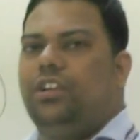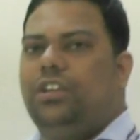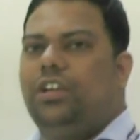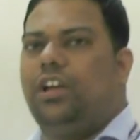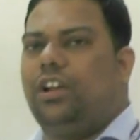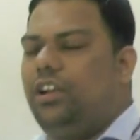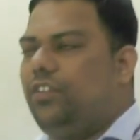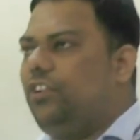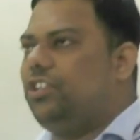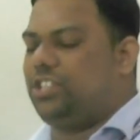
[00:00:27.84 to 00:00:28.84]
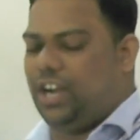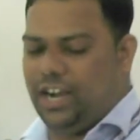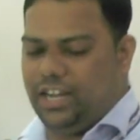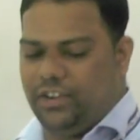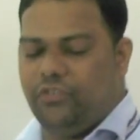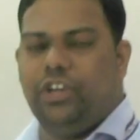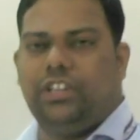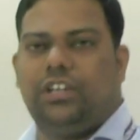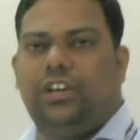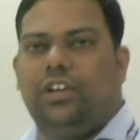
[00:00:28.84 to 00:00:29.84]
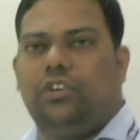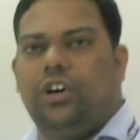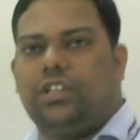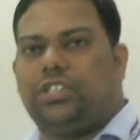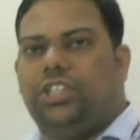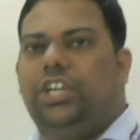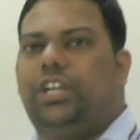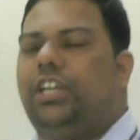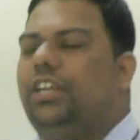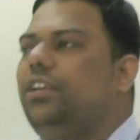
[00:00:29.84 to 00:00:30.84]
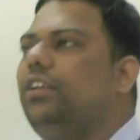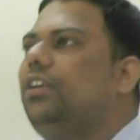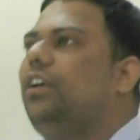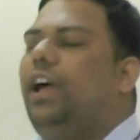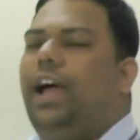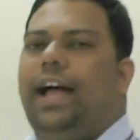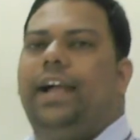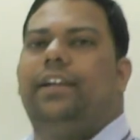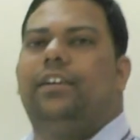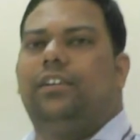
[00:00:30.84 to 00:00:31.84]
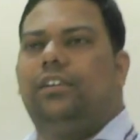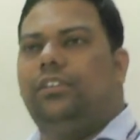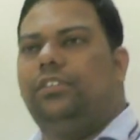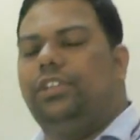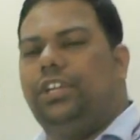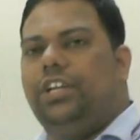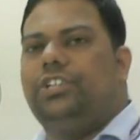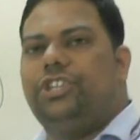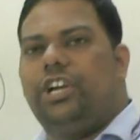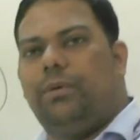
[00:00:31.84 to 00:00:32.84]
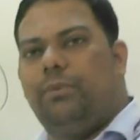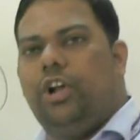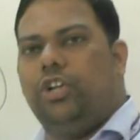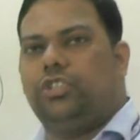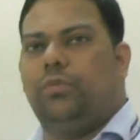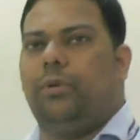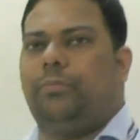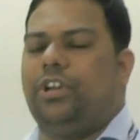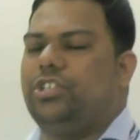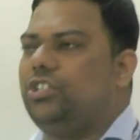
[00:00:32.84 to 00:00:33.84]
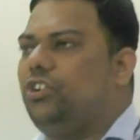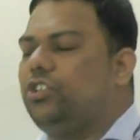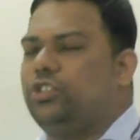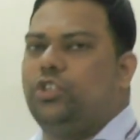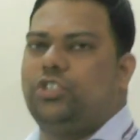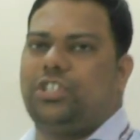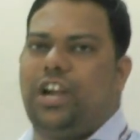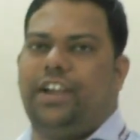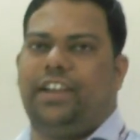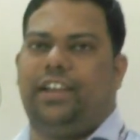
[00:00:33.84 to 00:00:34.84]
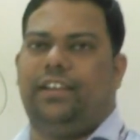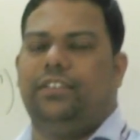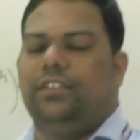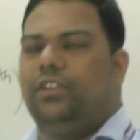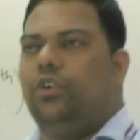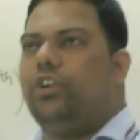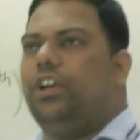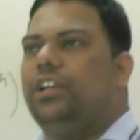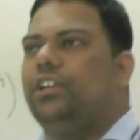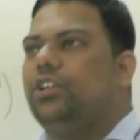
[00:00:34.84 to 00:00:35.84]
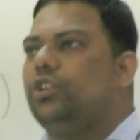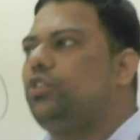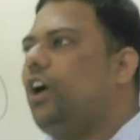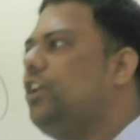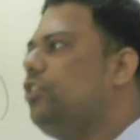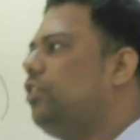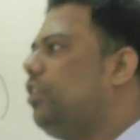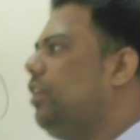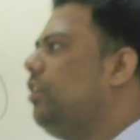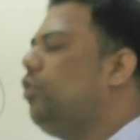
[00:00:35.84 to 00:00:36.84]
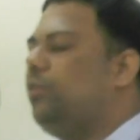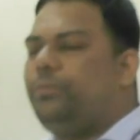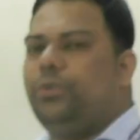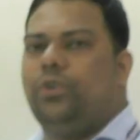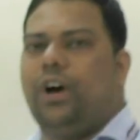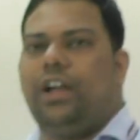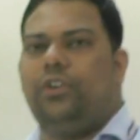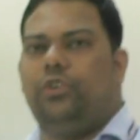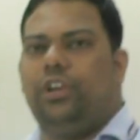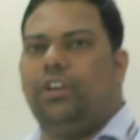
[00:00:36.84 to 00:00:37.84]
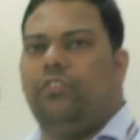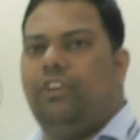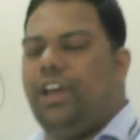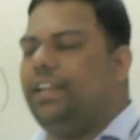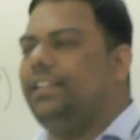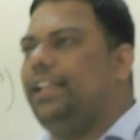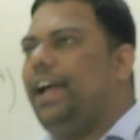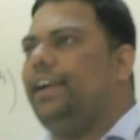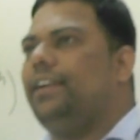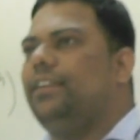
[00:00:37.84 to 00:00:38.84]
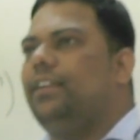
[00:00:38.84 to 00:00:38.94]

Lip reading: here it will start with your CET and NEET JEE also preparation also started. Okay, so I hope you are doing well in that,